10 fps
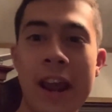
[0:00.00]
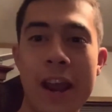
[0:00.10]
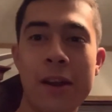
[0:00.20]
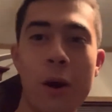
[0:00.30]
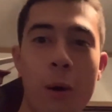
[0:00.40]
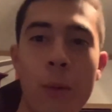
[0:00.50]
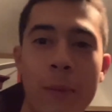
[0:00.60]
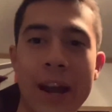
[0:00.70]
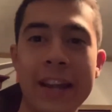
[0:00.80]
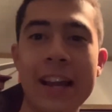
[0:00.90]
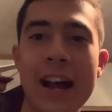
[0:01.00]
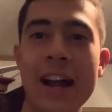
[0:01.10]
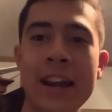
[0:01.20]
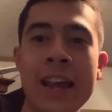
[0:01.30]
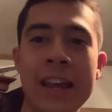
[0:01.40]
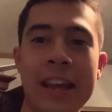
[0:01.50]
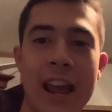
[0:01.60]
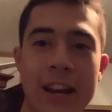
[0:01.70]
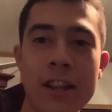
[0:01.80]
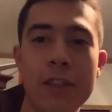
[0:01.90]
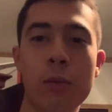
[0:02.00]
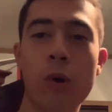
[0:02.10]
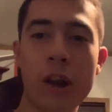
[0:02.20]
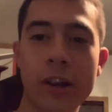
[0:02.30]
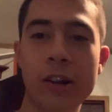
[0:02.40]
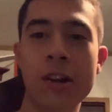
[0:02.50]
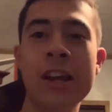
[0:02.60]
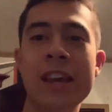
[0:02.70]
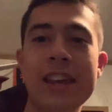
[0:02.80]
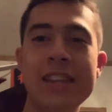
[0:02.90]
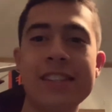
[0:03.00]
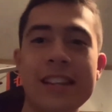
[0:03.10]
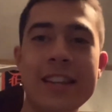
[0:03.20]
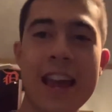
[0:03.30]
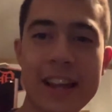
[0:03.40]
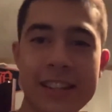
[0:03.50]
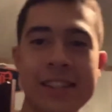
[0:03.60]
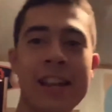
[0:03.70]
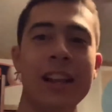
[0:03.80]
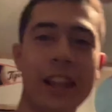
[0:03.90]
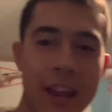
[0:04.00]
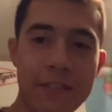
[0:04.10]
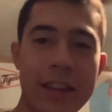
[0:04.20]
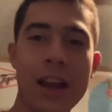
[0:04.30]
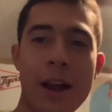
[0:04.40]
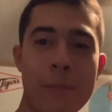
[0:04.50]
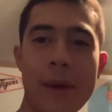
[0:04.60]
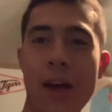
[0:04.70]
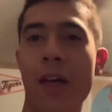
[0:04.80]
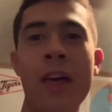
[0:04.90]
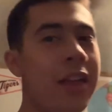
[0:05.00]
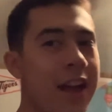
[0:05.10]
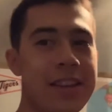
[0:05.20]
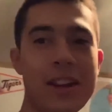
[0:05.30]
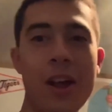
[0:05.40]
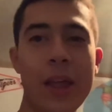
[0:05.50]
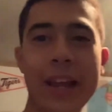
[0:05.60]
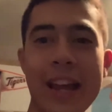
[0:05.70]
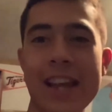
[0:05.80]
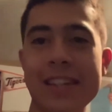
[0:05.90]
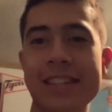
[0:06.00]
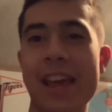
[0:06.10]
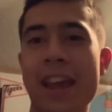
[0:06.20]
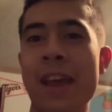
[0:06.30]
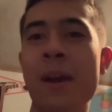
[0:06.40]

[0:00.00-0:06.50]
and oh my god, Kenneth Walker is the next Le'Veon Bell. That's all I gotta say.